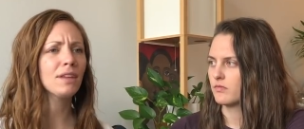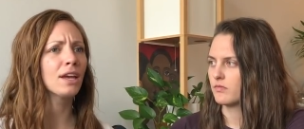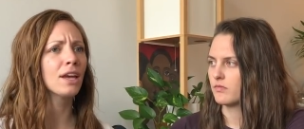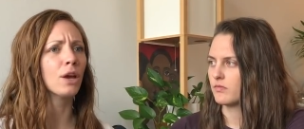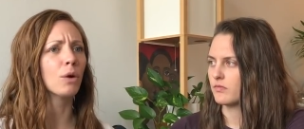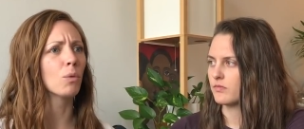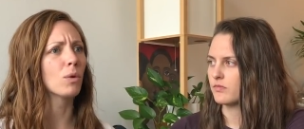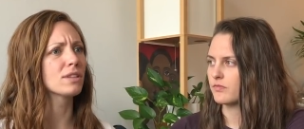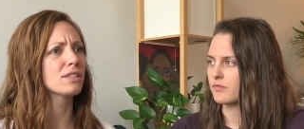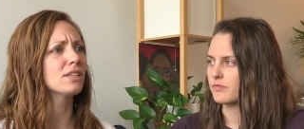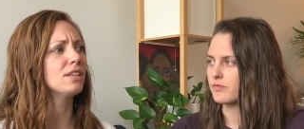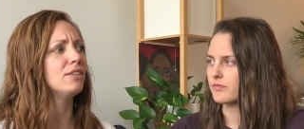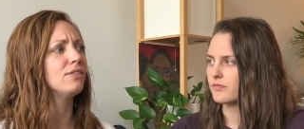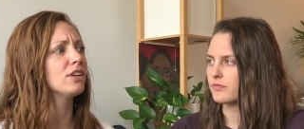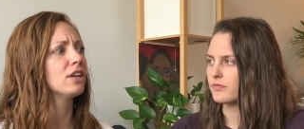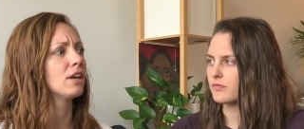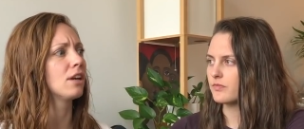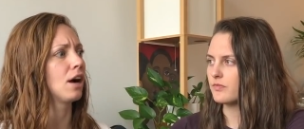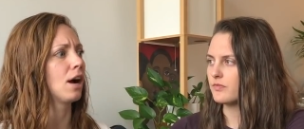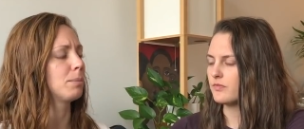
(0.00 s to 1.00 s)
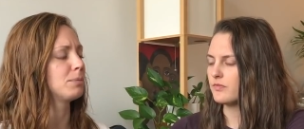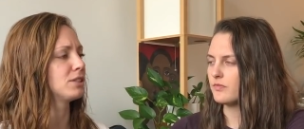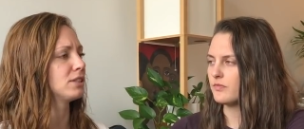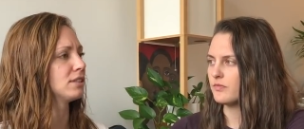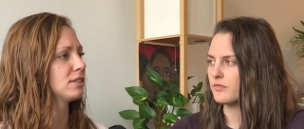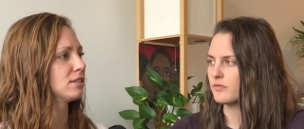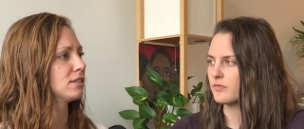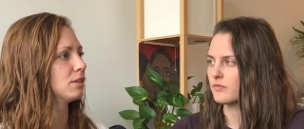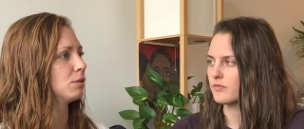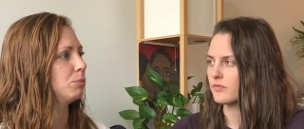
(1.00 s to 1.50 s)
Speaker 1: It wasn't even an
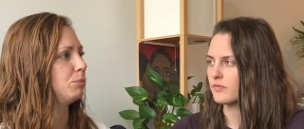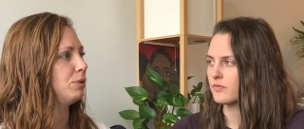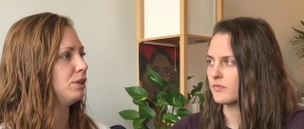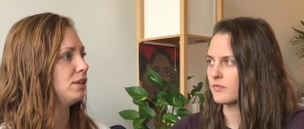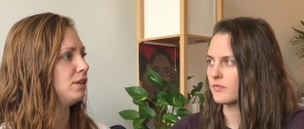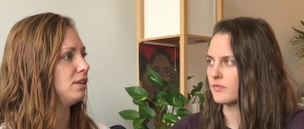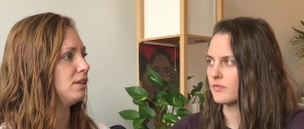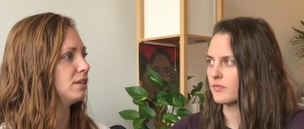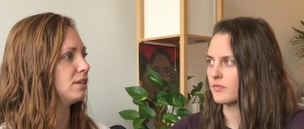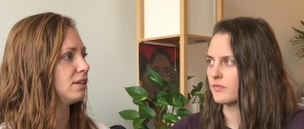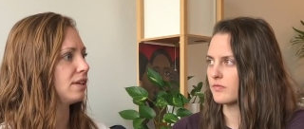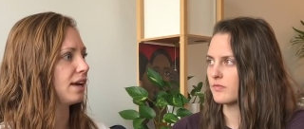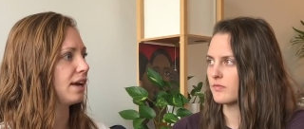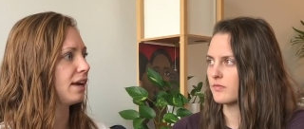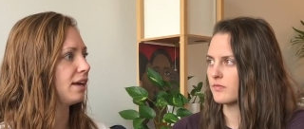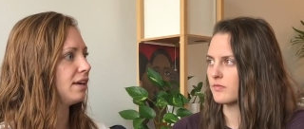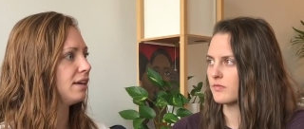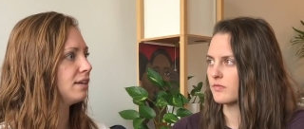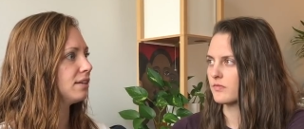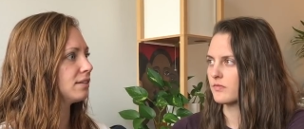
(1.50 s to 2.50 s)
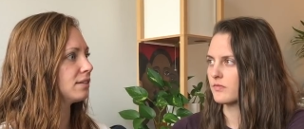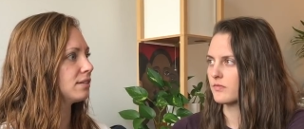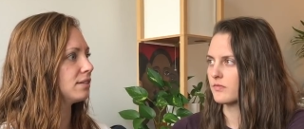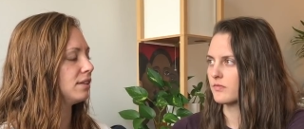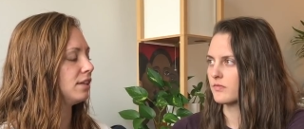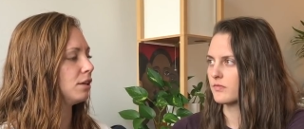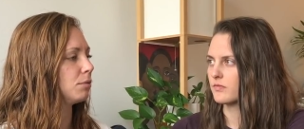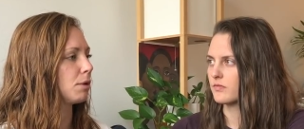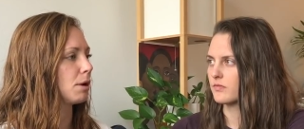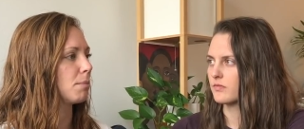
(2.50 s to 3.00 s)
option to be gay
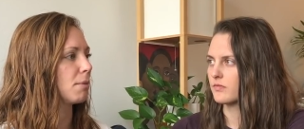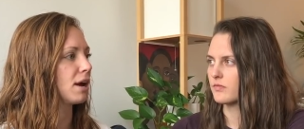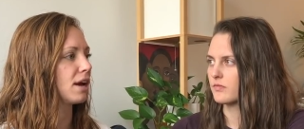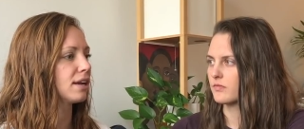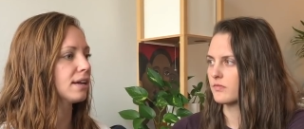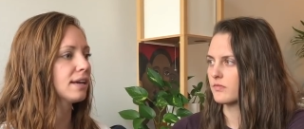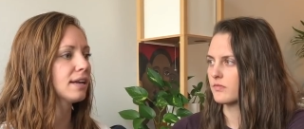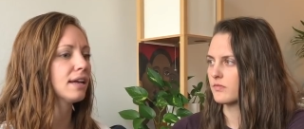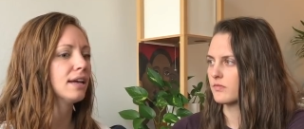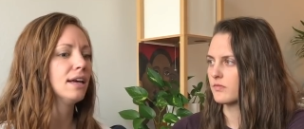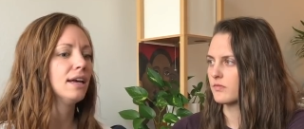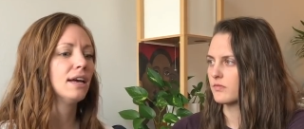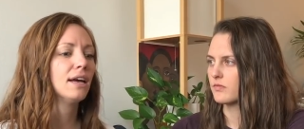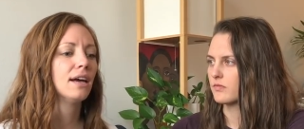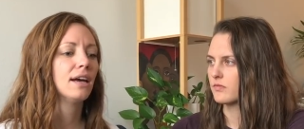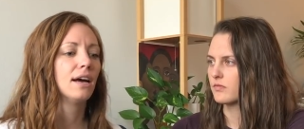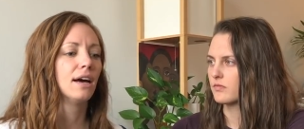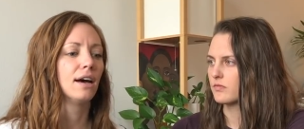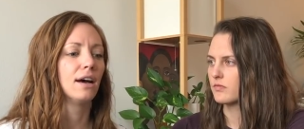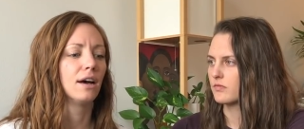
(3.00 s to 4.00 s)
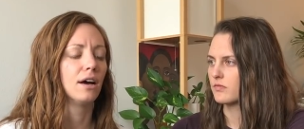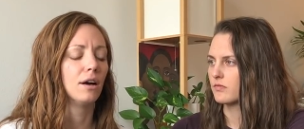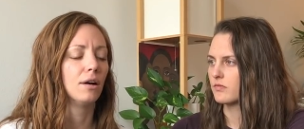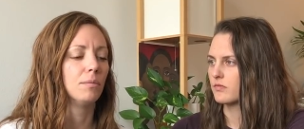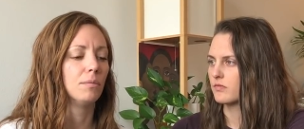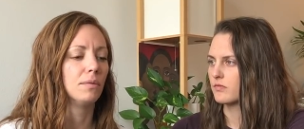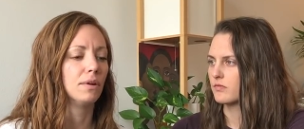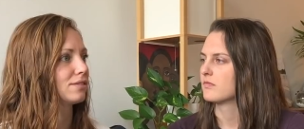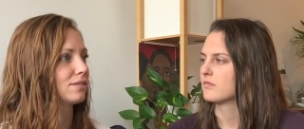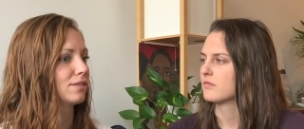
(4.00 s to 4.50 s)
in my mind.
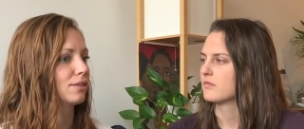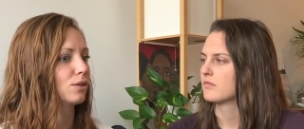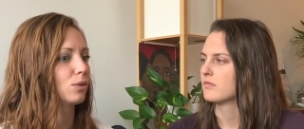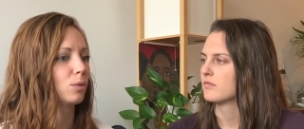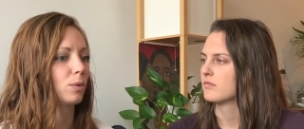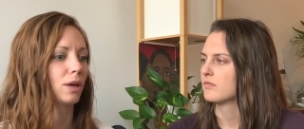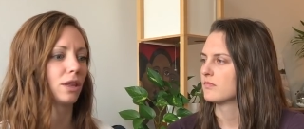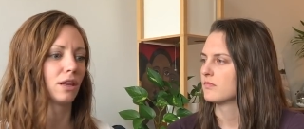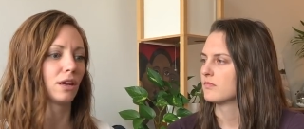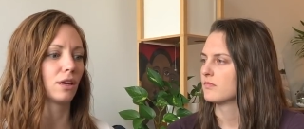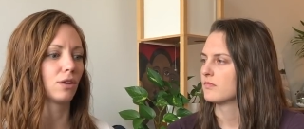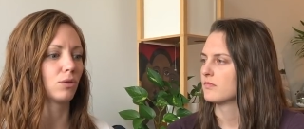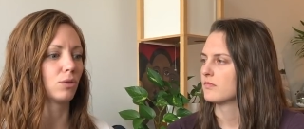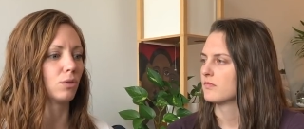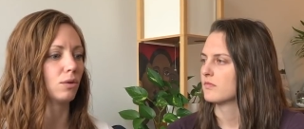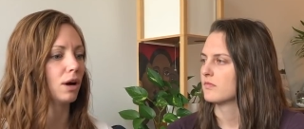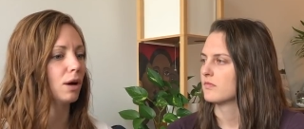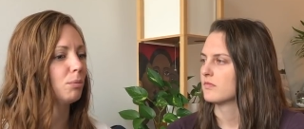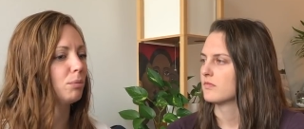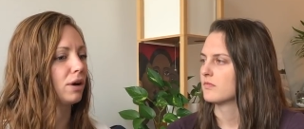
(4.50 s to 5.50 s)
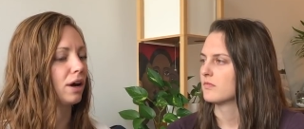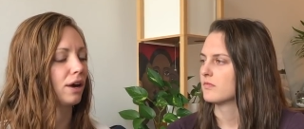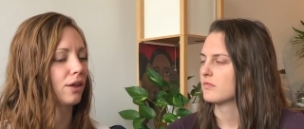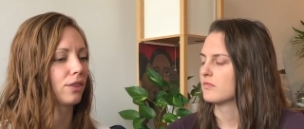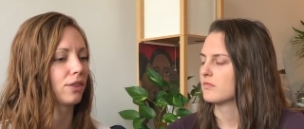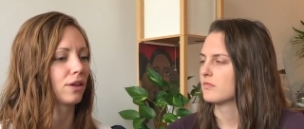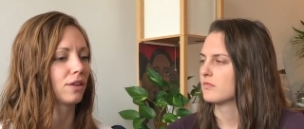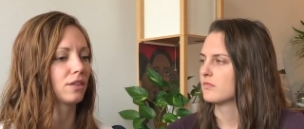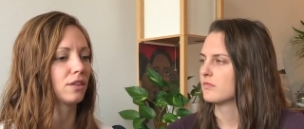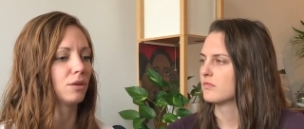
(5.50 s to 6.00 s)
The way that I grew up, I
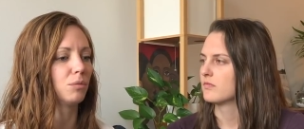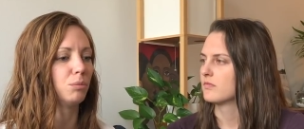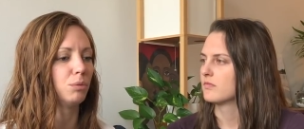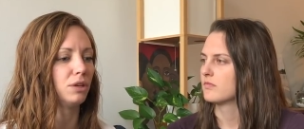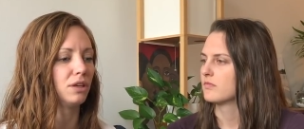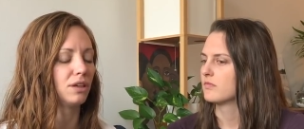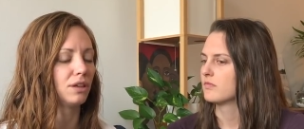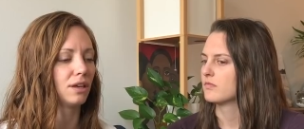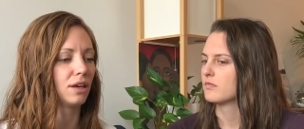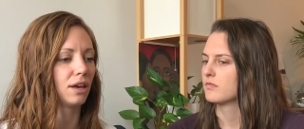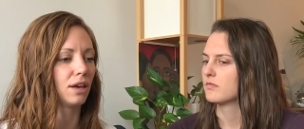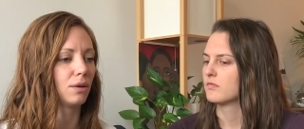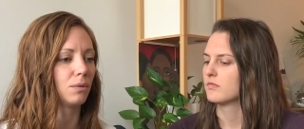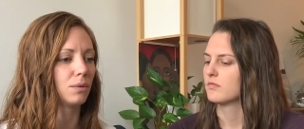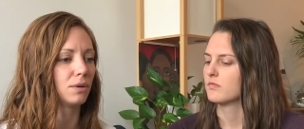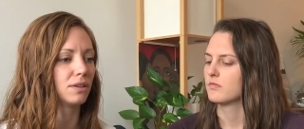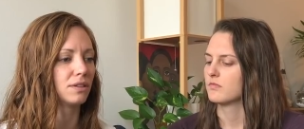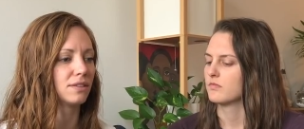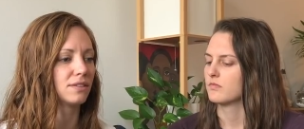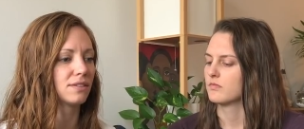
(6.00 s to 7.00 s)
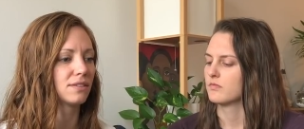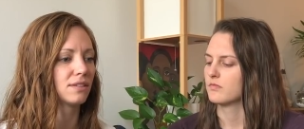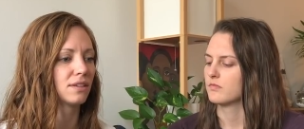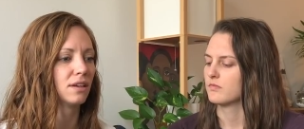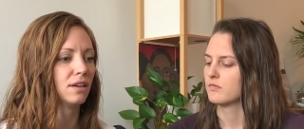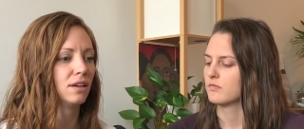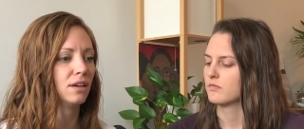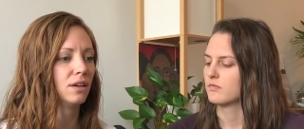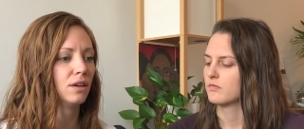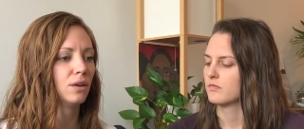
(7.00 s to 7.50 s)
thought that being gay was
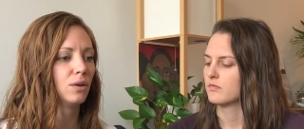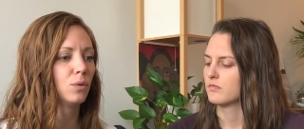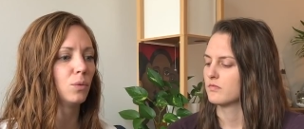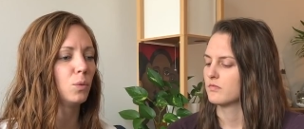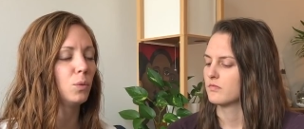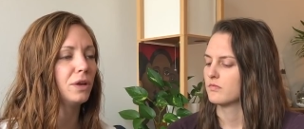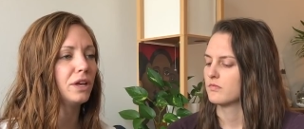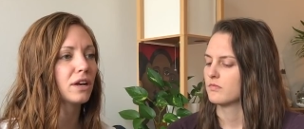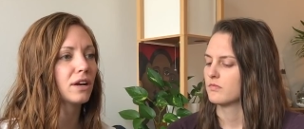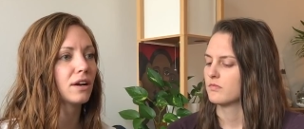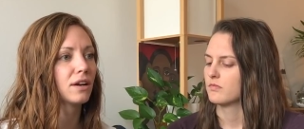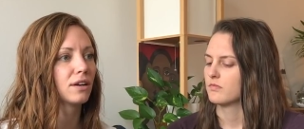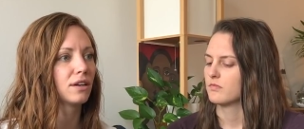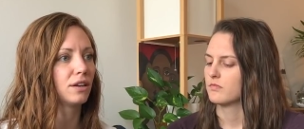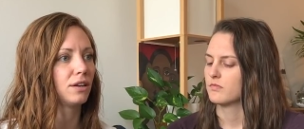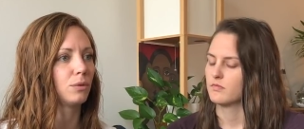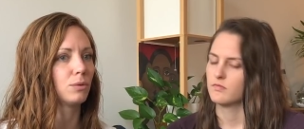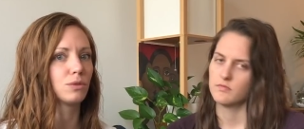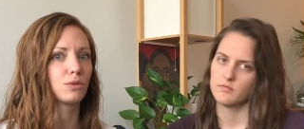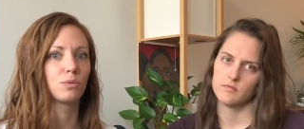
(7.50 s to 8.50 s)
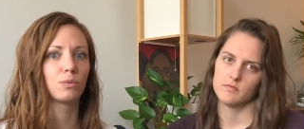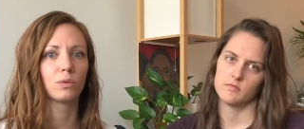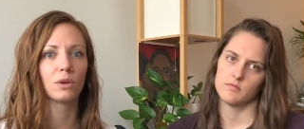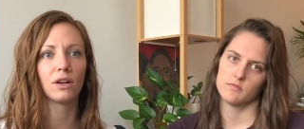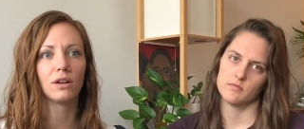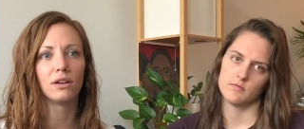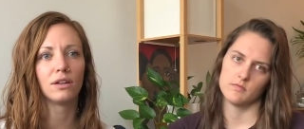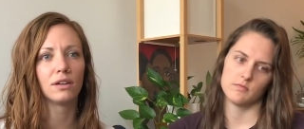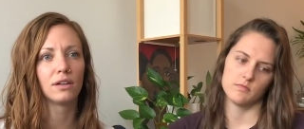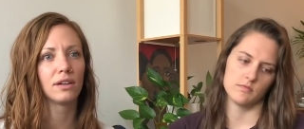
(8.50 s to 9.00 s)
weird, it was
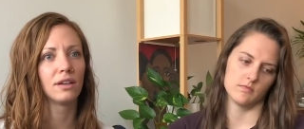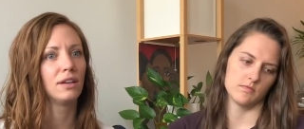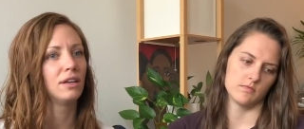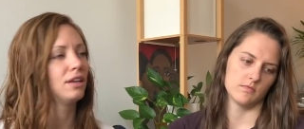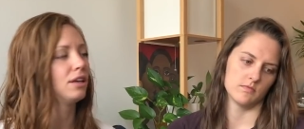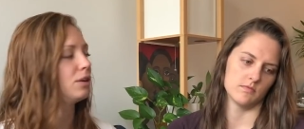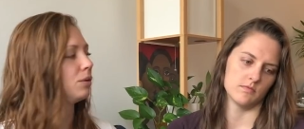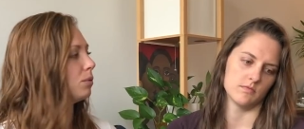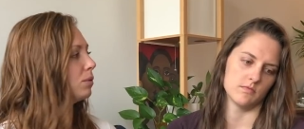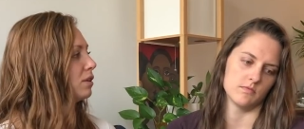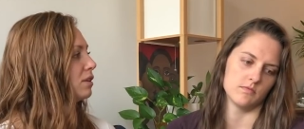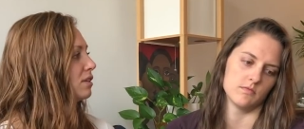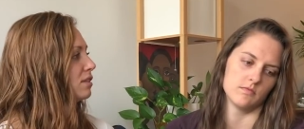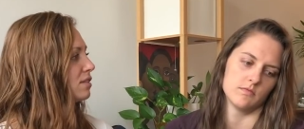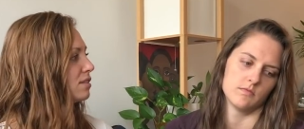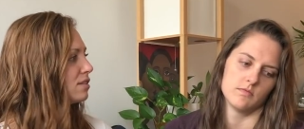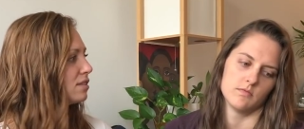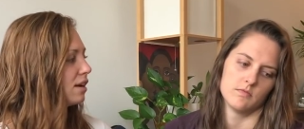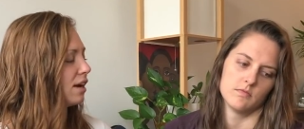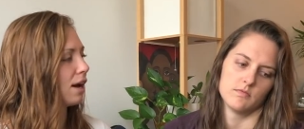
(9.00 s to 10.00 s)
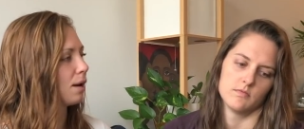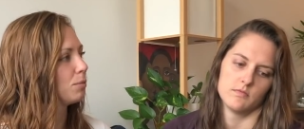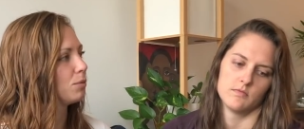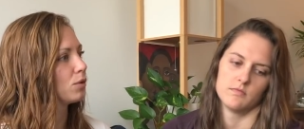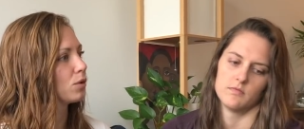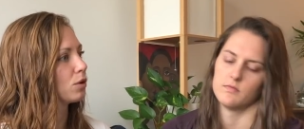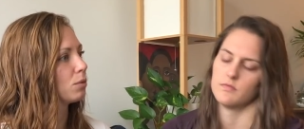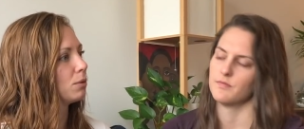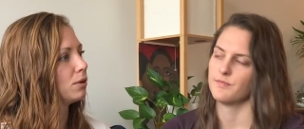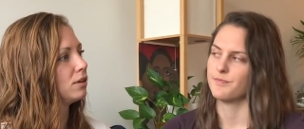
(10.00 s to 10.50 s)
wrong, it was
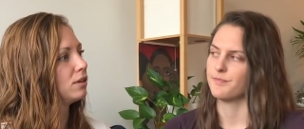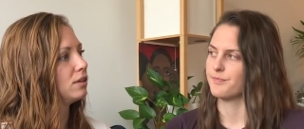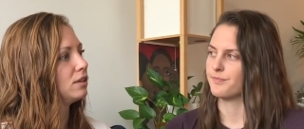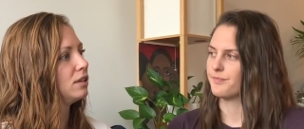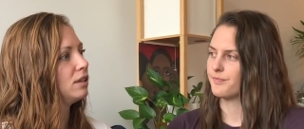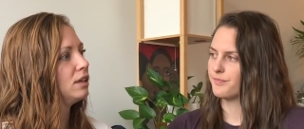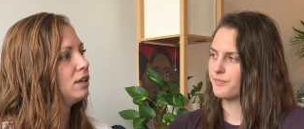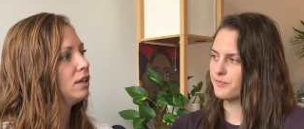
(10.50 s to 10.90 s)
abnormal,